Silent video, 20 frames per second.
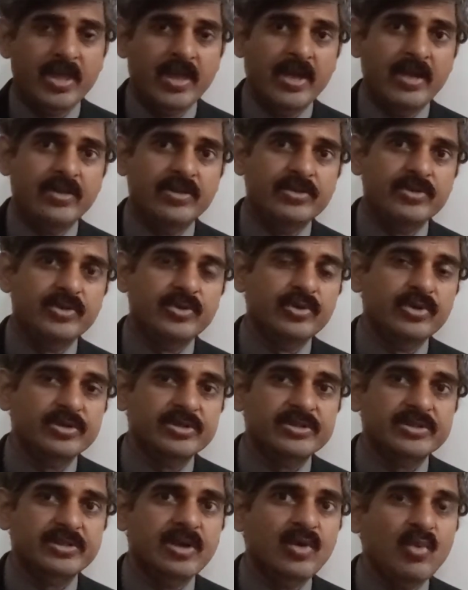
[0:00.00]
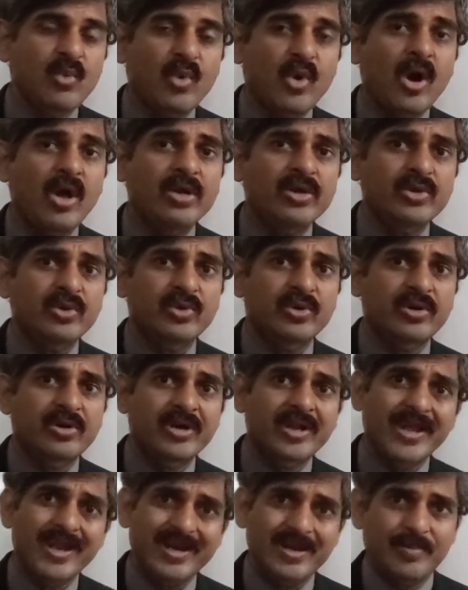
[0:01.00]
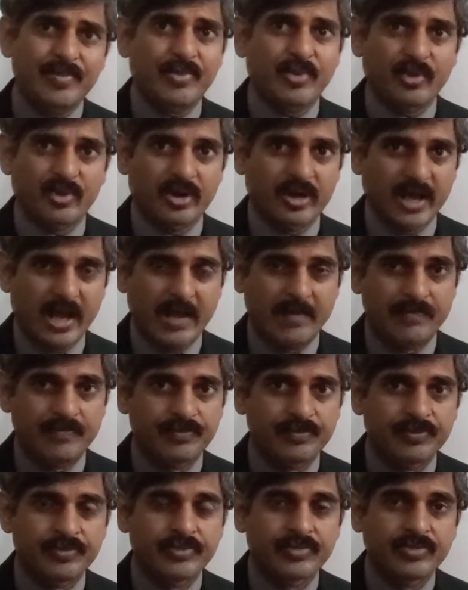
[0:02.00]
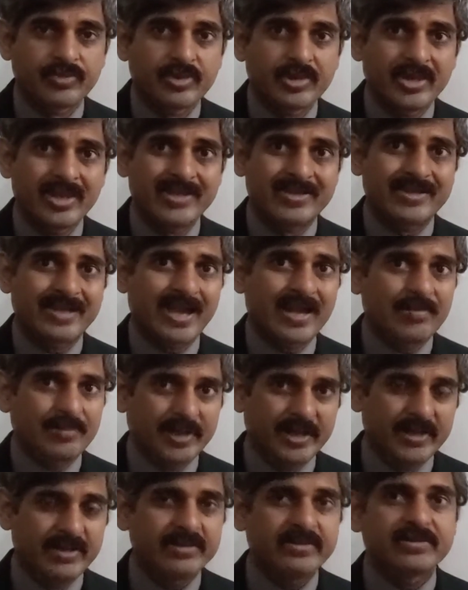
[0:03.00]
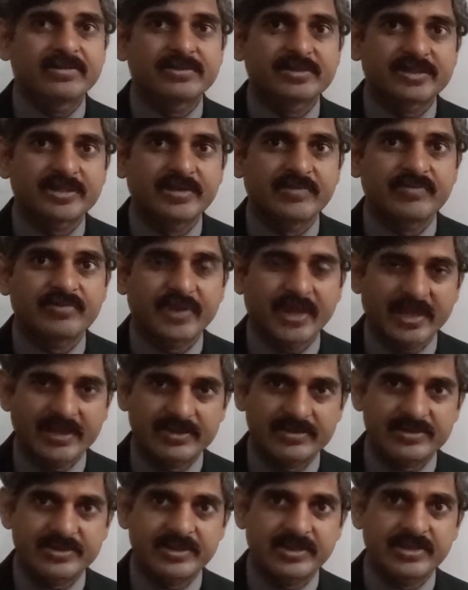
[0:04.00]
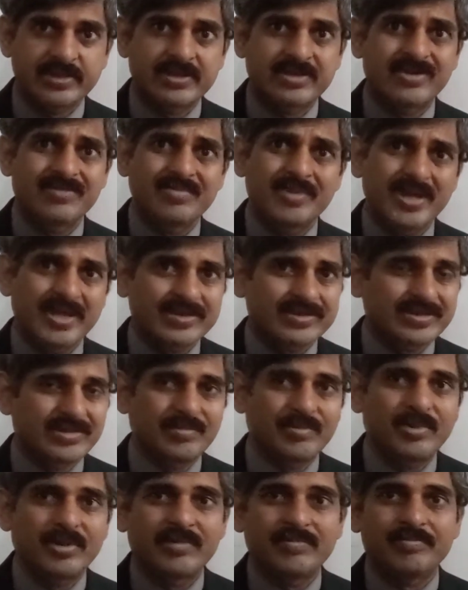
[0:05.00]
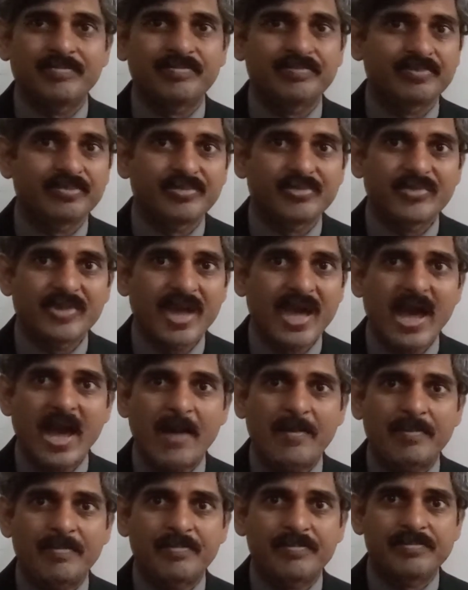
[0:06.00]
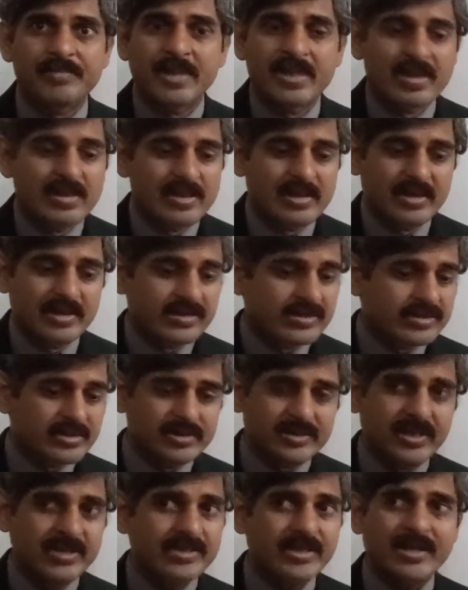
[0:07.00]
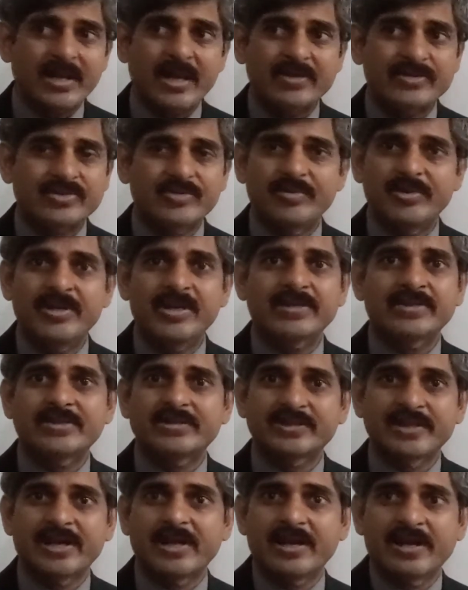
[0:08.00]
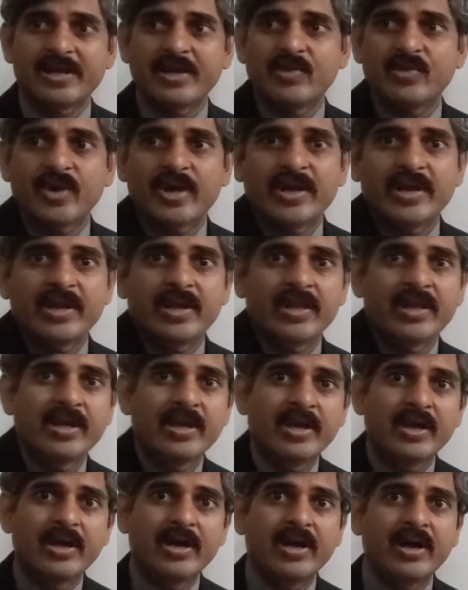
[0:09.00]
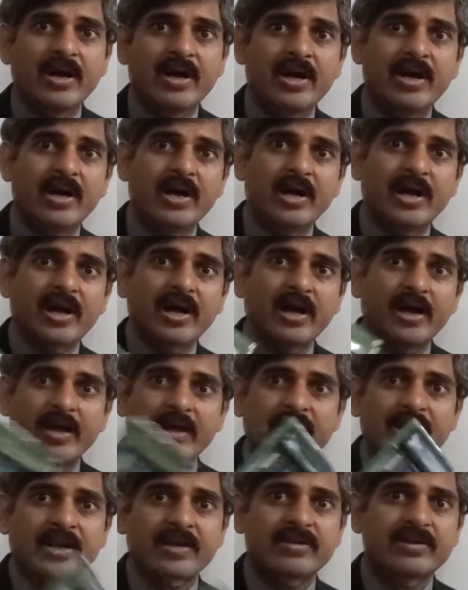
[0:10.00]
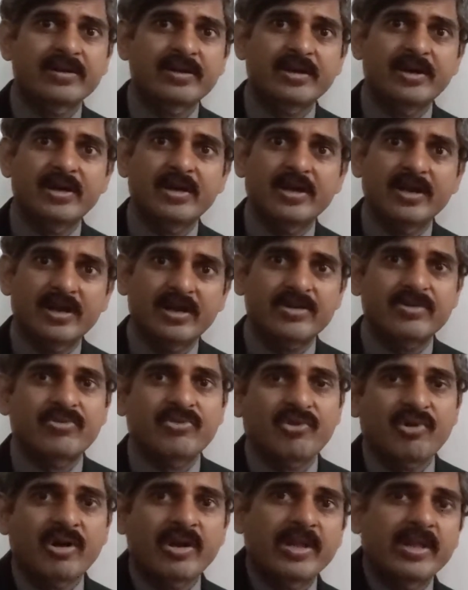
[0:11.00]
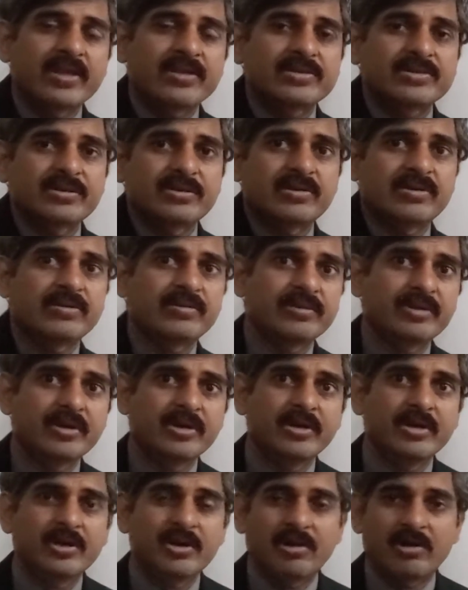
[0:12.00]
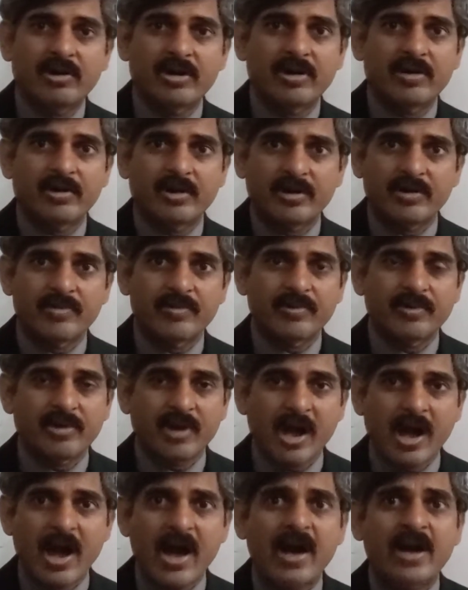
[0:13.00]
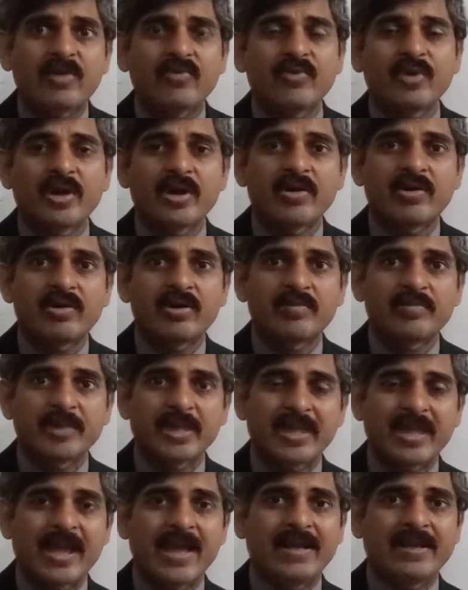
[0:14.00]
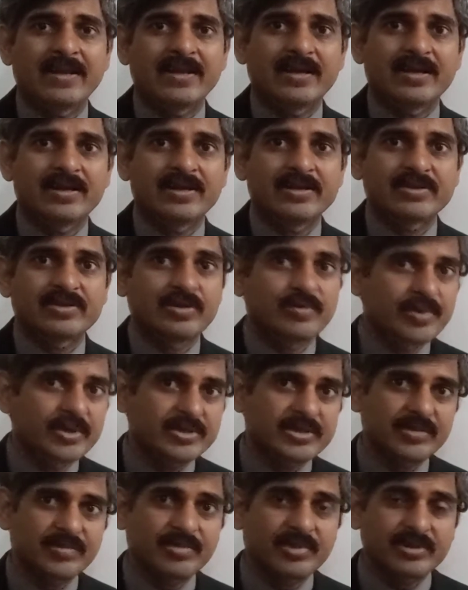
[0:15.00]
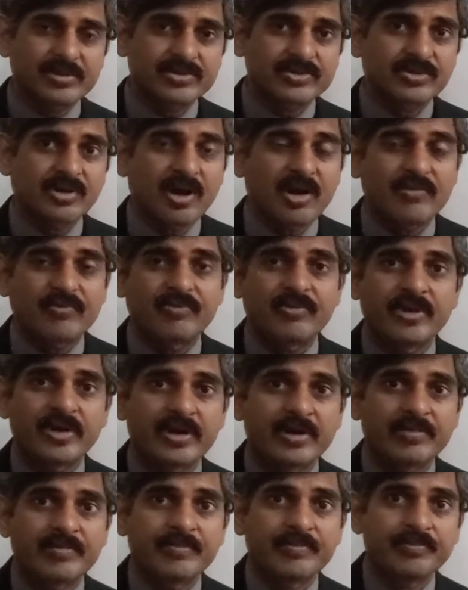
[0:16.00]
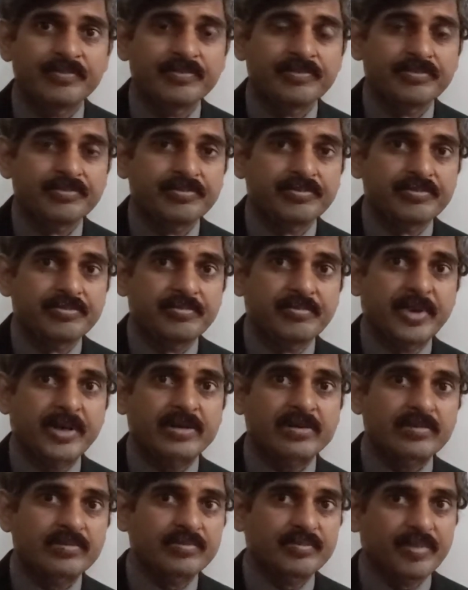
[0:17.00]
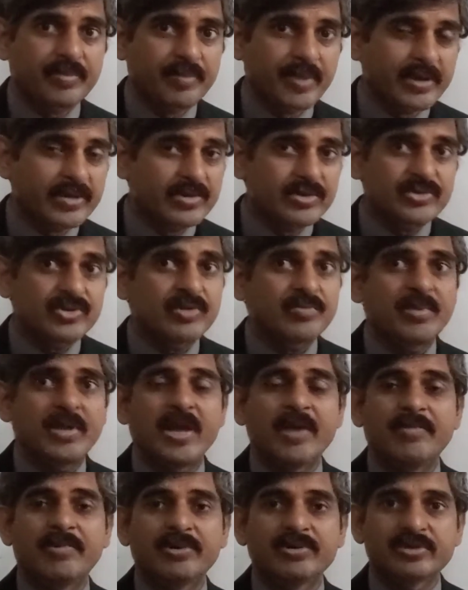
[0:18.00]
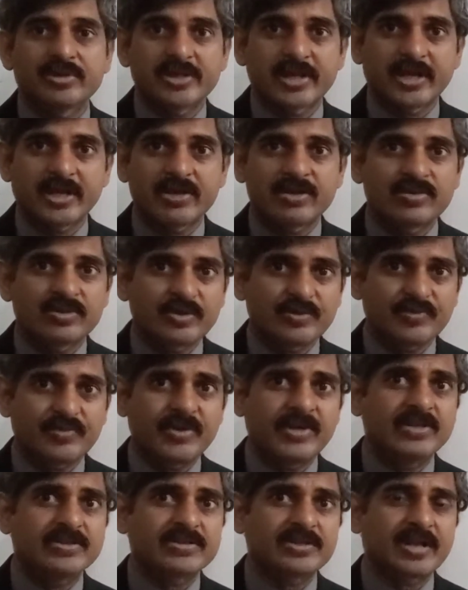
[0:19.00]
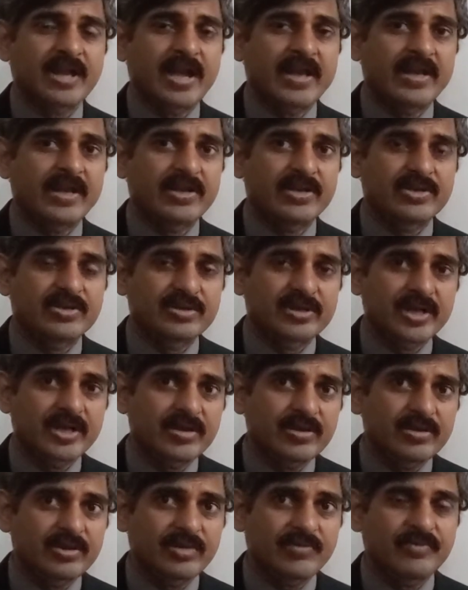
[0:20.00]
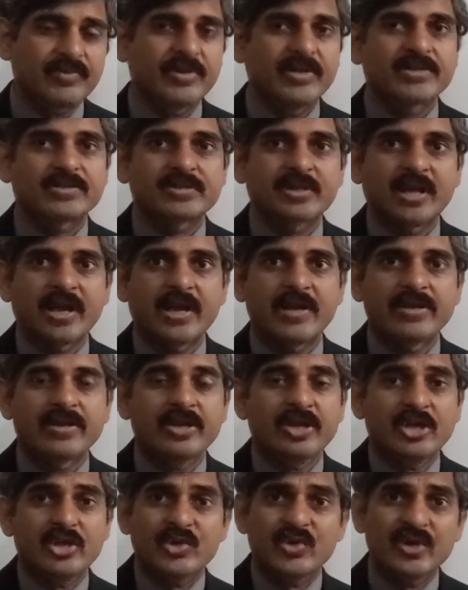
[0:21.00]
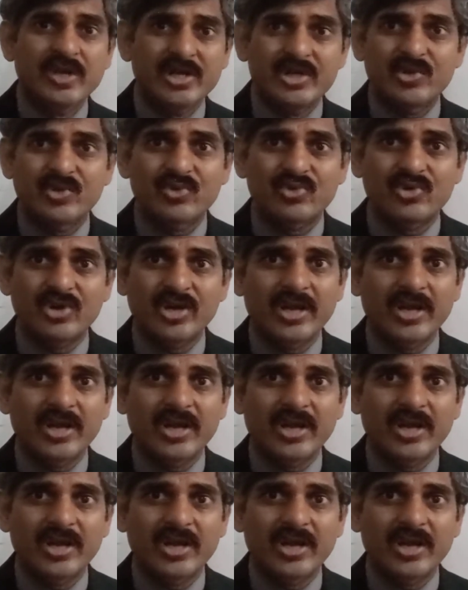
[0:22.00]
and you still want to create a prototype. It can be in fancy. It could be a simple app. It does not have to be necessarily a very electronics or hardware or mechanical. It could be simple software. But you should be able to take it to the finish line, and to take it to the finish line, you need to